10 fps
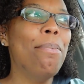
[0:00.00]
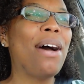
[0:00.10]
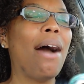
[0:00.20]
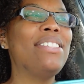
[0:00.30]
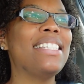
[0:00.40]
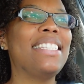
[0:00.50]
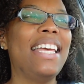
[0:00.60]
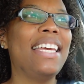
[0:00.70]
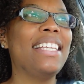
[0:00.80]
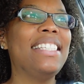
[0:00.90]
But I was just
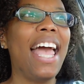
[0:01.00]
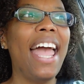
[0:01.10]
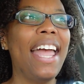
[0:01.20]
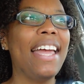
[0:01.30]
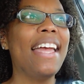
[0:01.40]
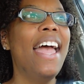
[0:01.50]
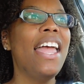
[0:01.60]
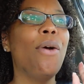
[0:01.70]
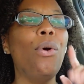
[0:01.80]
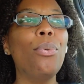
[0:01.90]
thinking, dang,
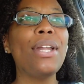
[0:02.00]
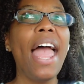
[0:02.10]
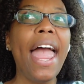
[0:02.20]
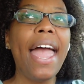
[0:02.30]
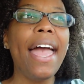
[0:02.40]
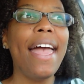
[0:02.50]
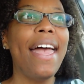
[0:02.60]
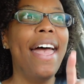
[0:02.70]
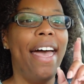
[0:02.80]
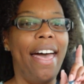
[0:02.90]
if we would have
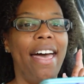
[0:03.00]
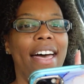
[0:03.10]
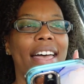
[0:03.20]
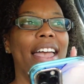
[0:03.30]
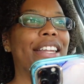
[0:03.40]
had,